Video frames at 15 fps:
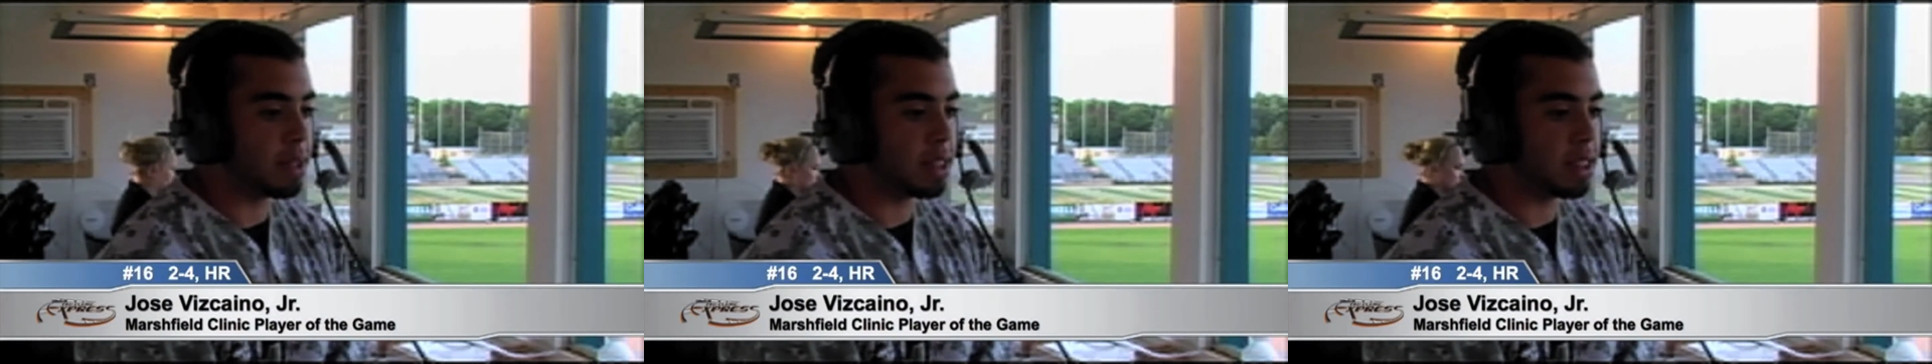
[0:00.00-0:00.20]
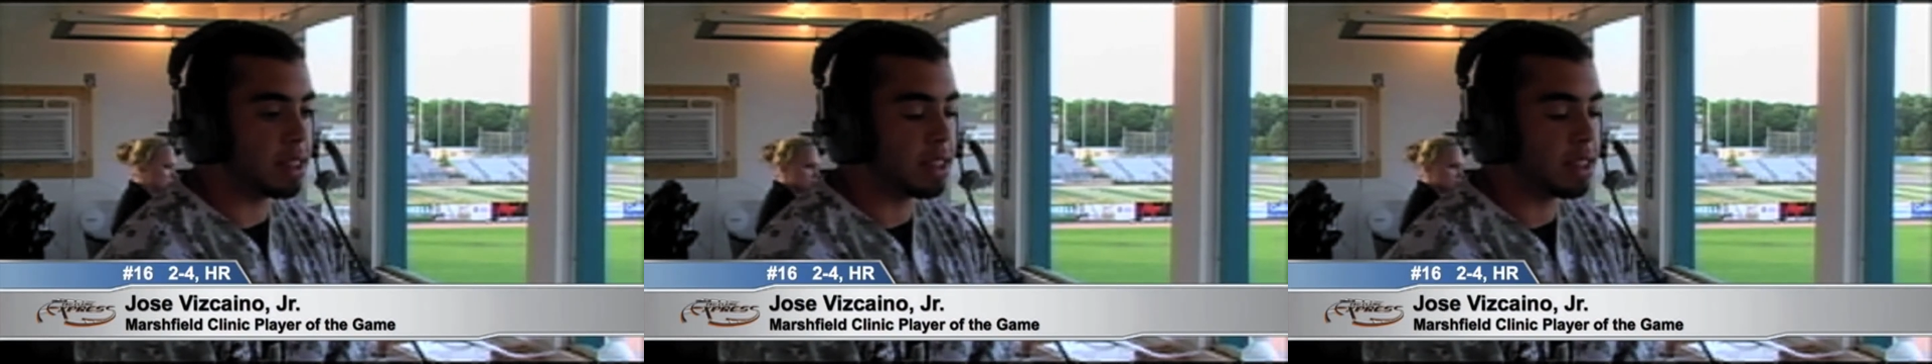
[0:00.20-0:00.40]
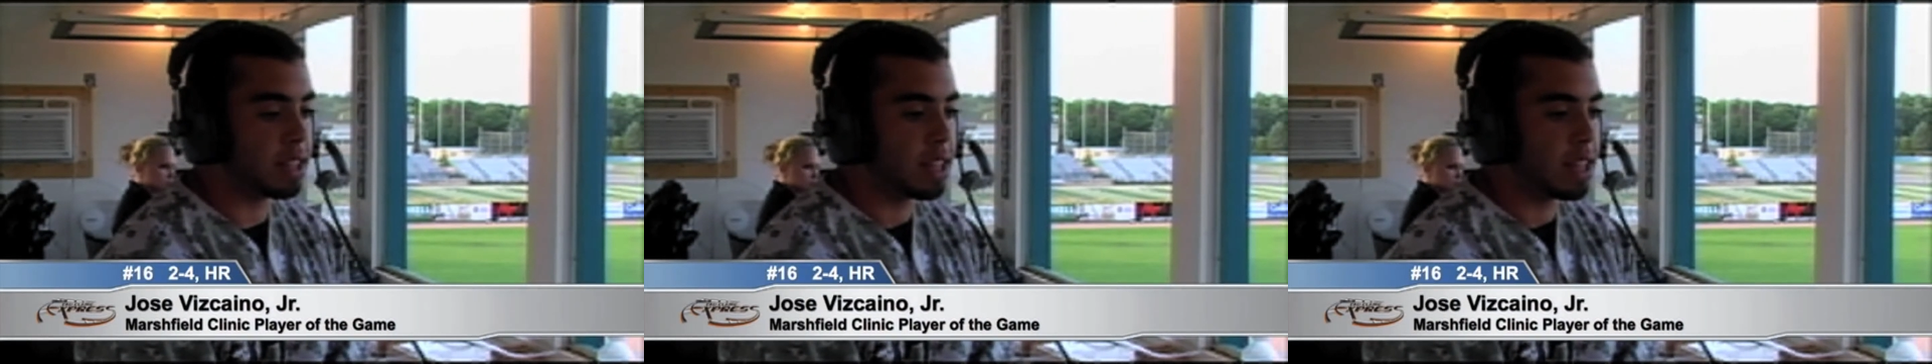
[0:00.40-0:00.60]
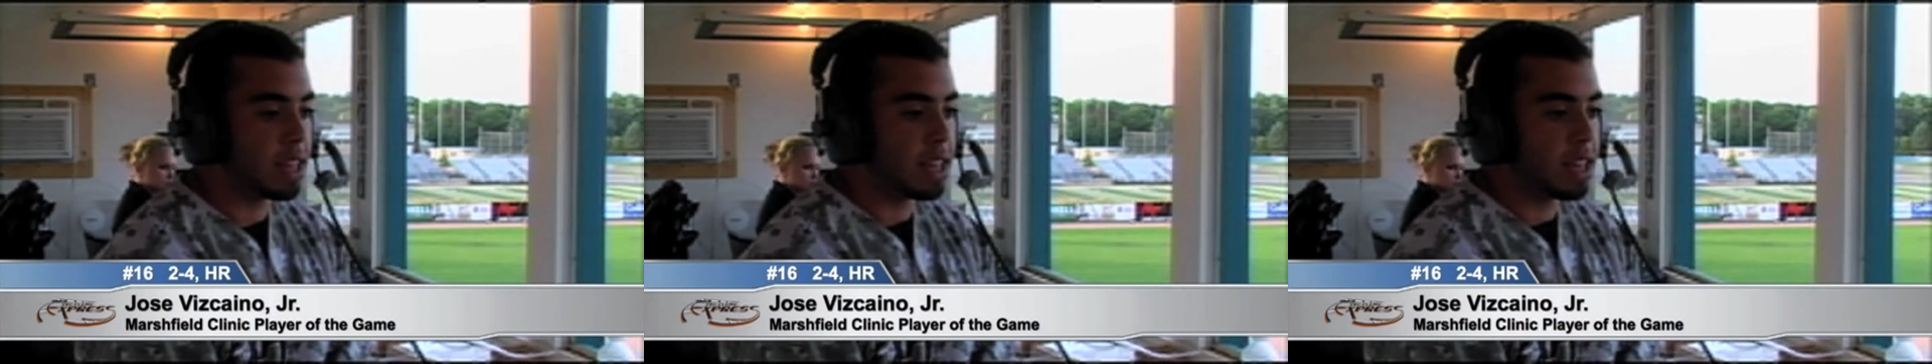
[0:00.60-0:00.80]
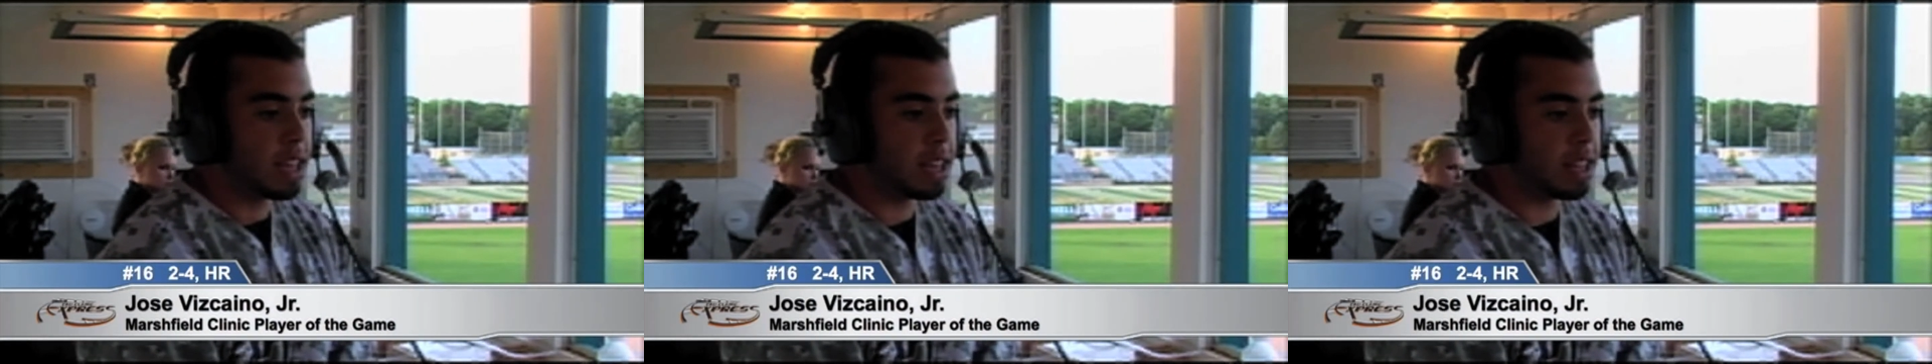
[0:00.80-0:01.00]
And
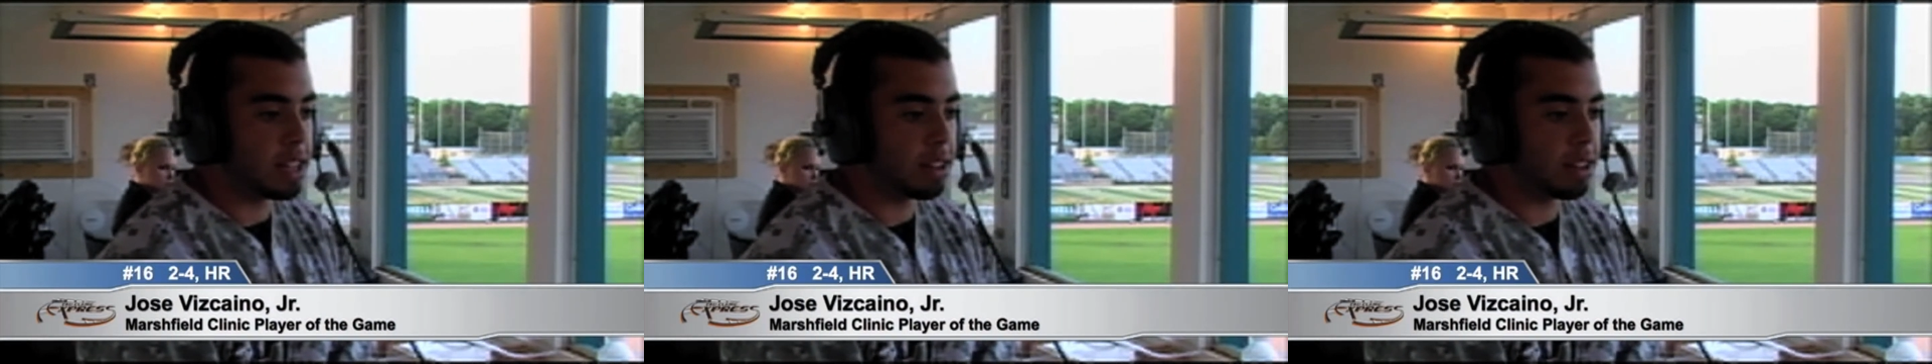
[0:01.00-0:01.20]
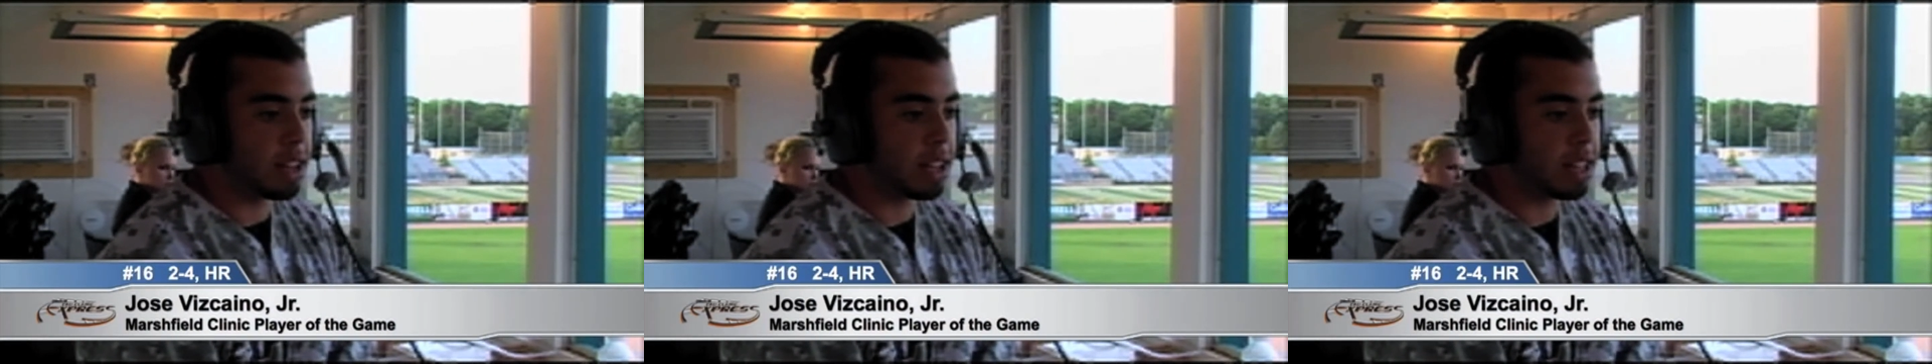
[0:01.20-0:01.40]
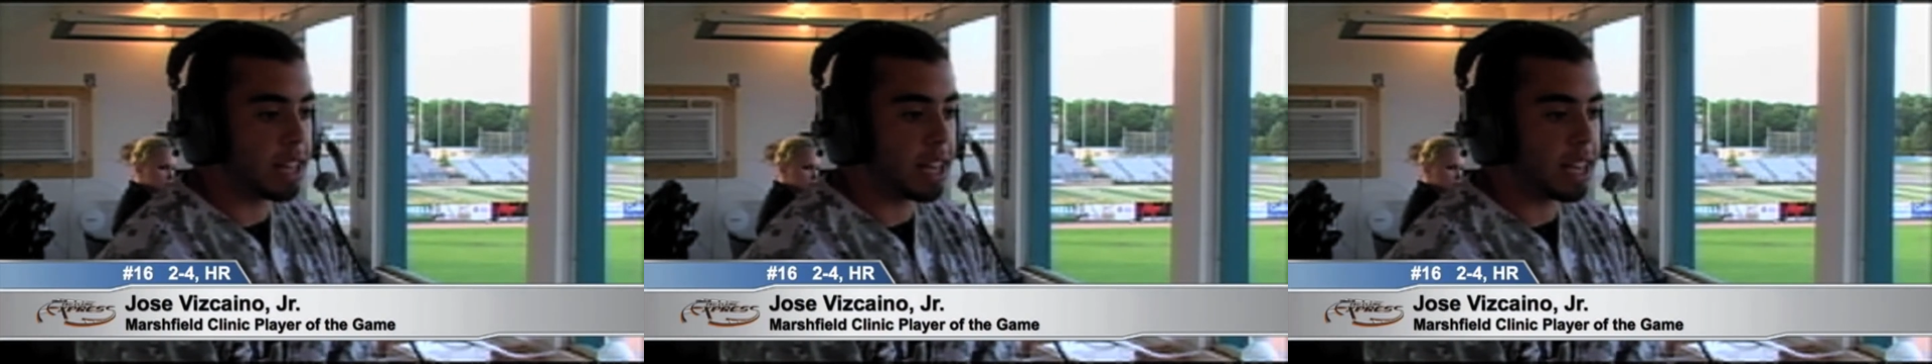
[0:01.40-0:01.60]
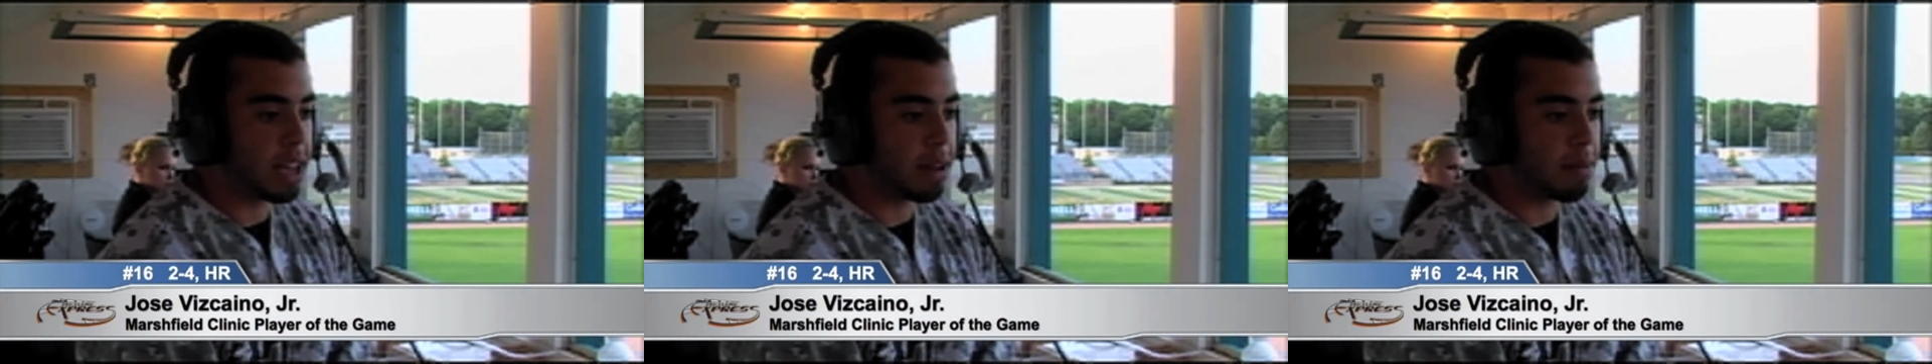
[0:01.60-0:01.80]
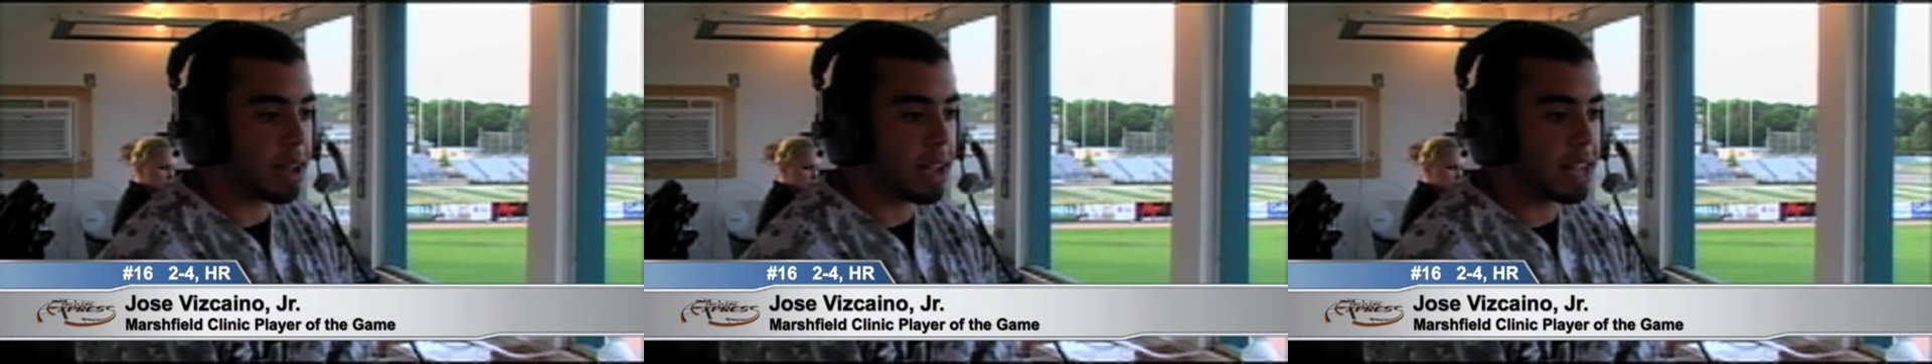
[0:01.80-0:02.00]
luckily I
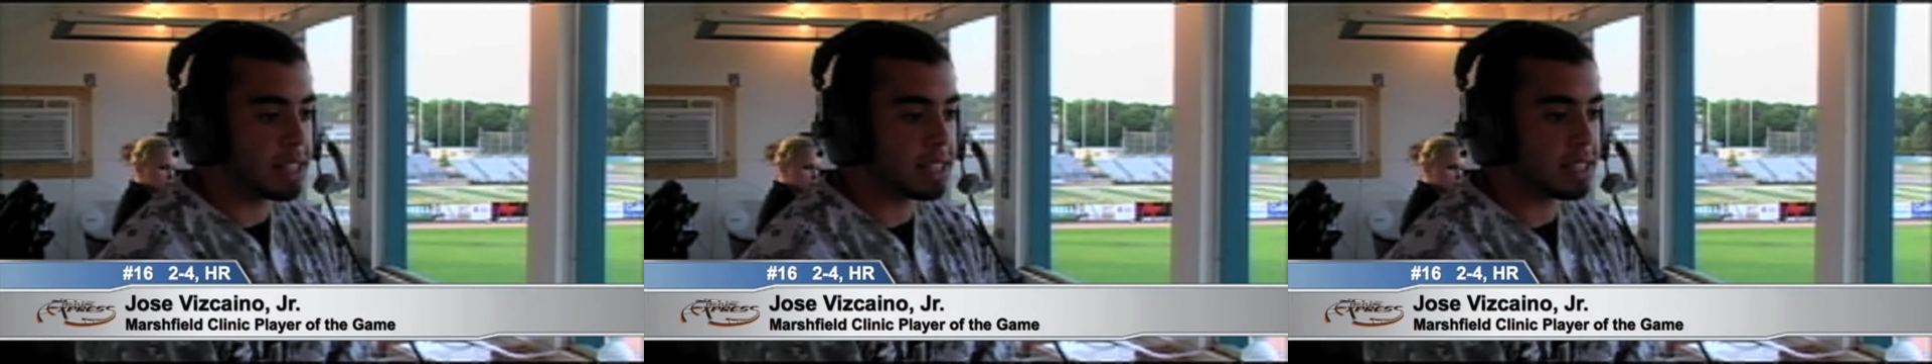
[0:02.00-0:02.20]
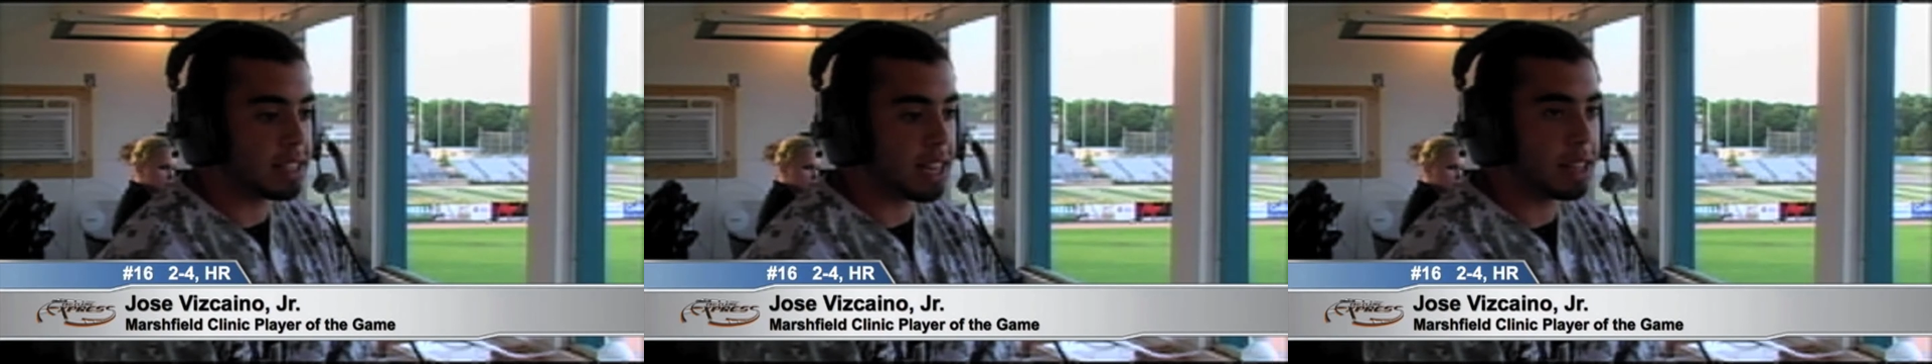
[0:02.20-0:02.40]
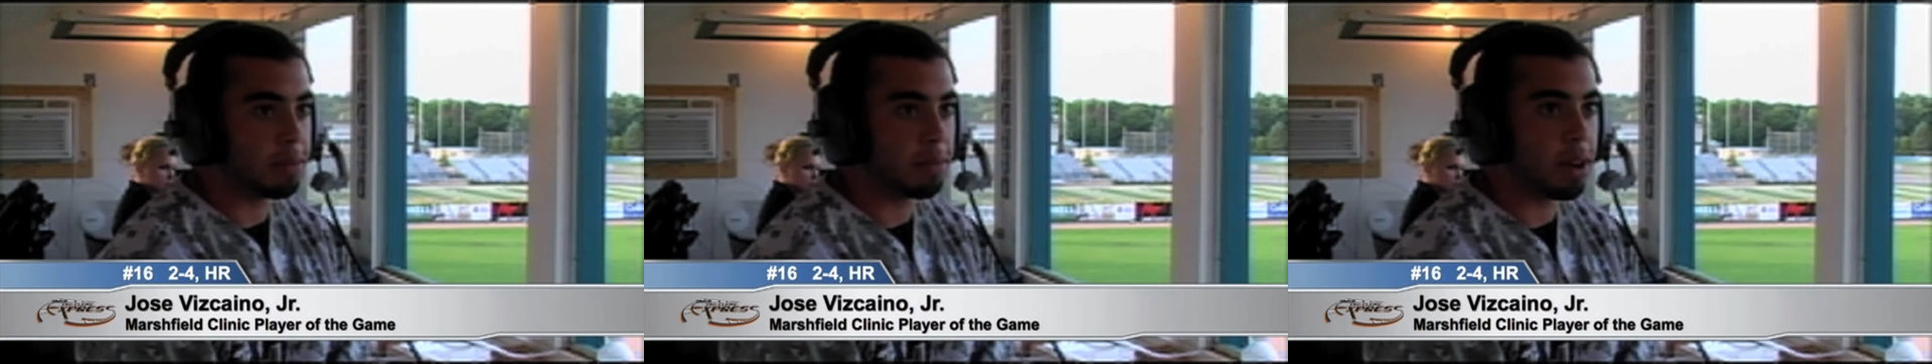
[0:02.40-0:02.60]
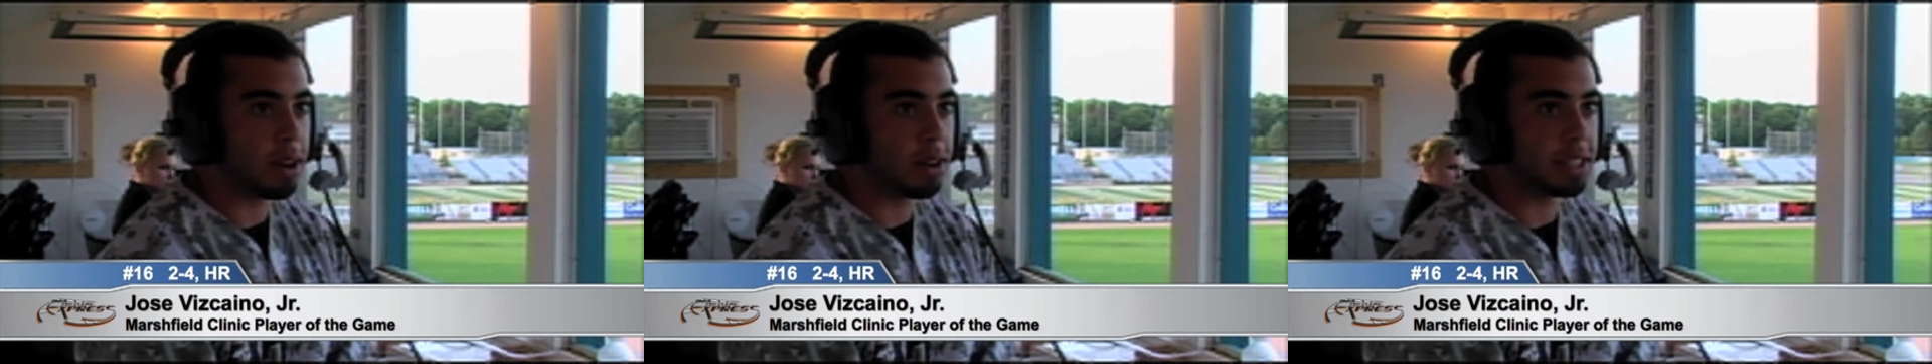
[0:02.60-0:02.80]
kept my hands inside the ball.